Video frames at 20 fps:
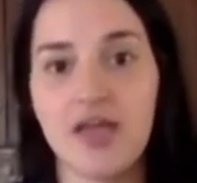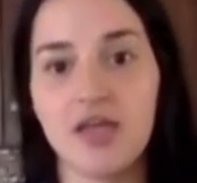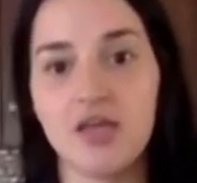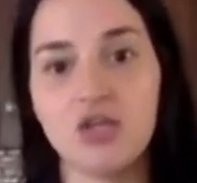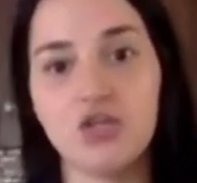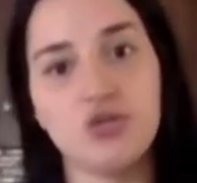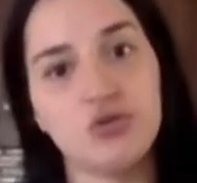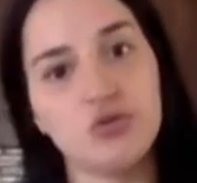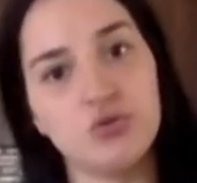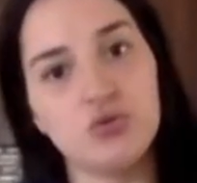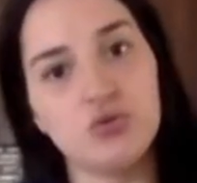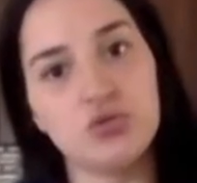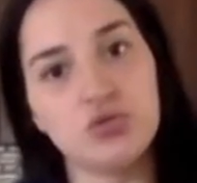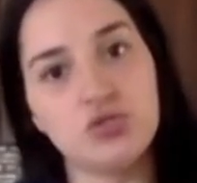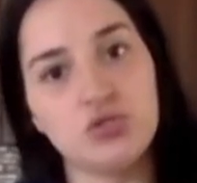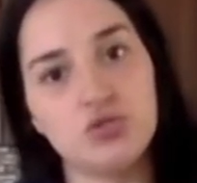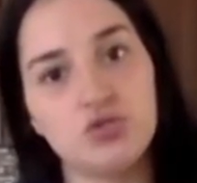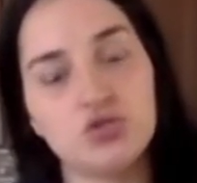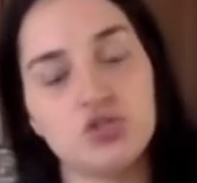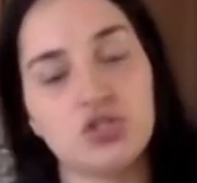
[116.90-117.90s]
use
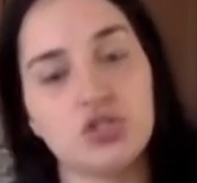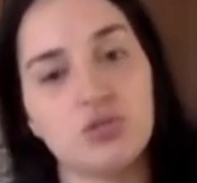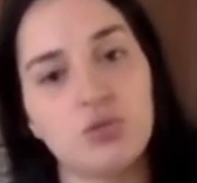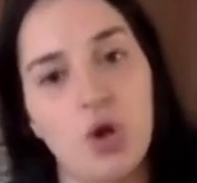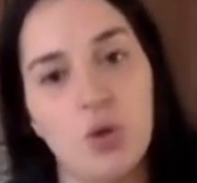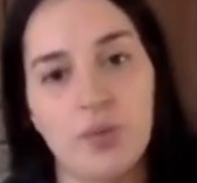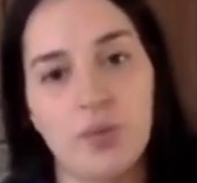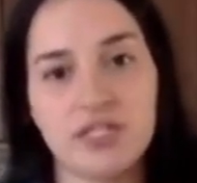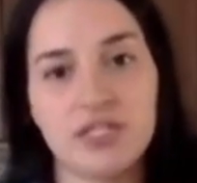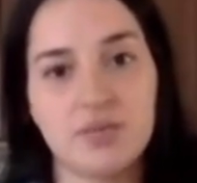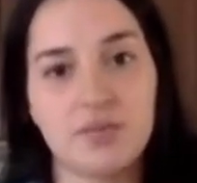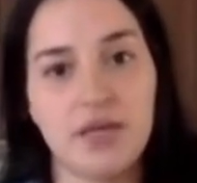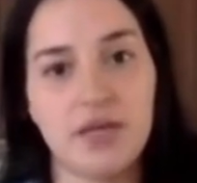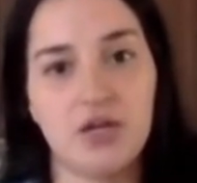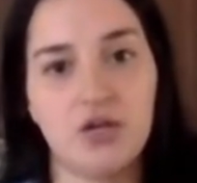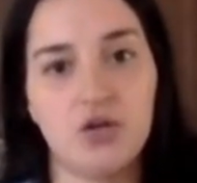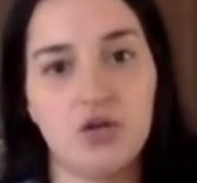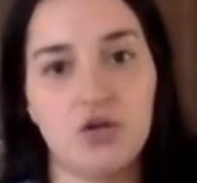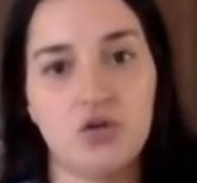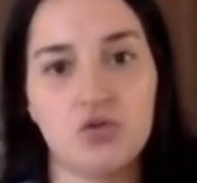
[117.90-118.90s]
usually Roma
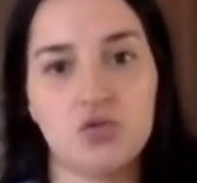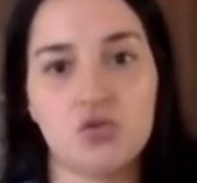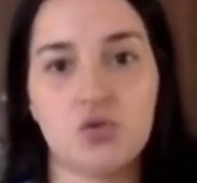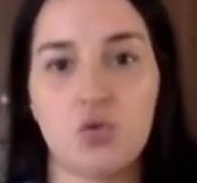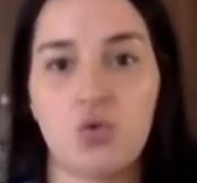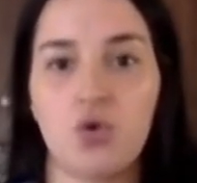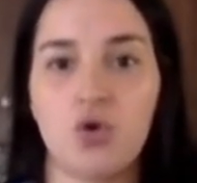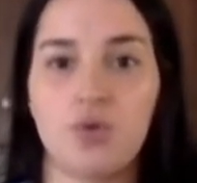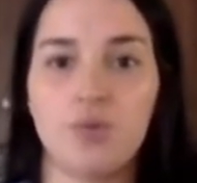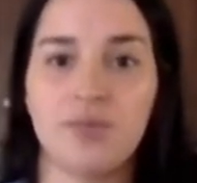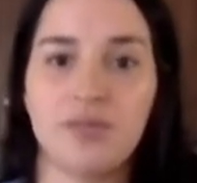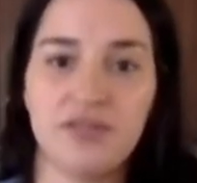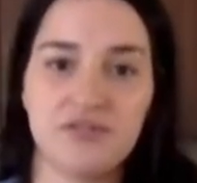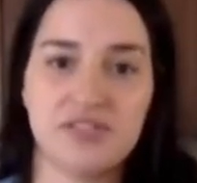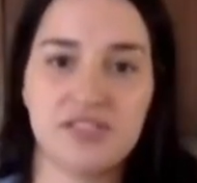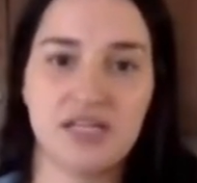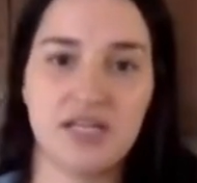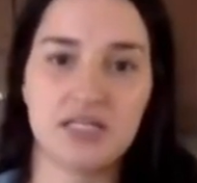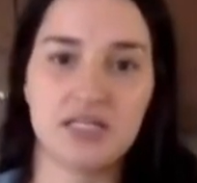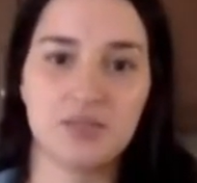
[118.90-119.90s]
tomatoes or
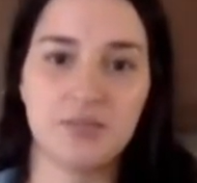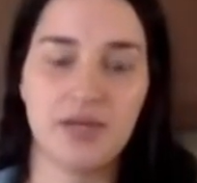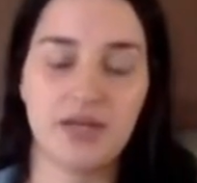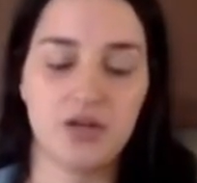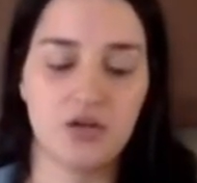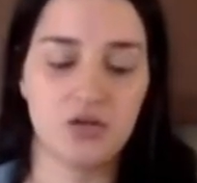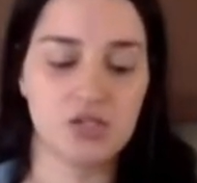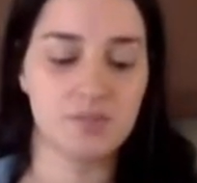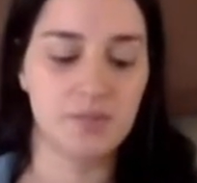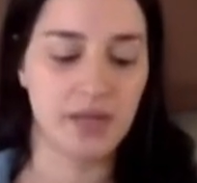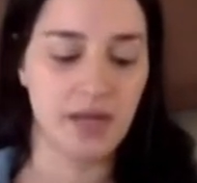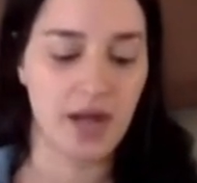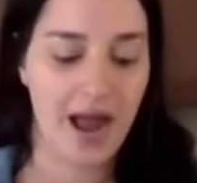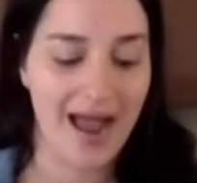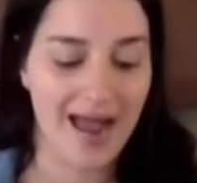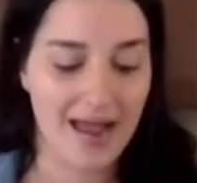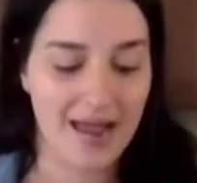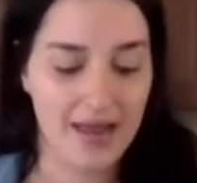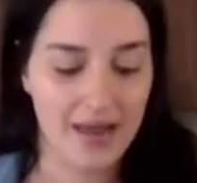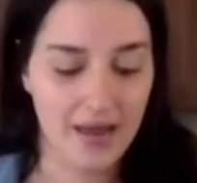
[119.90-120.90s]
beefsteak tomatoes, but
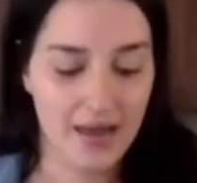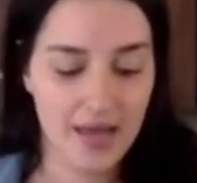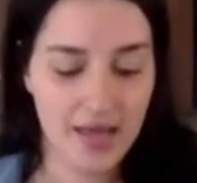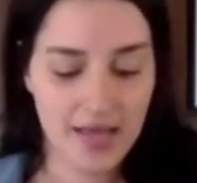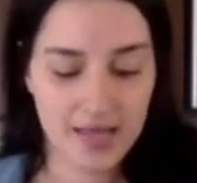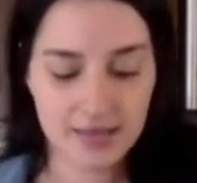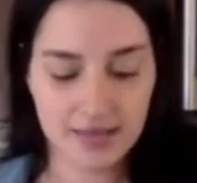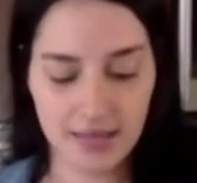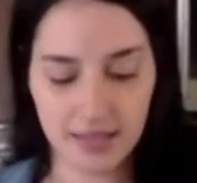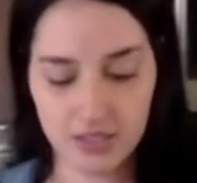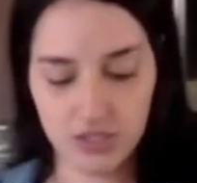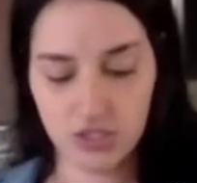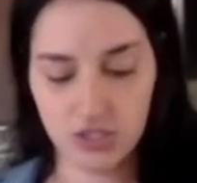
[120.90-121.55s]
I like to use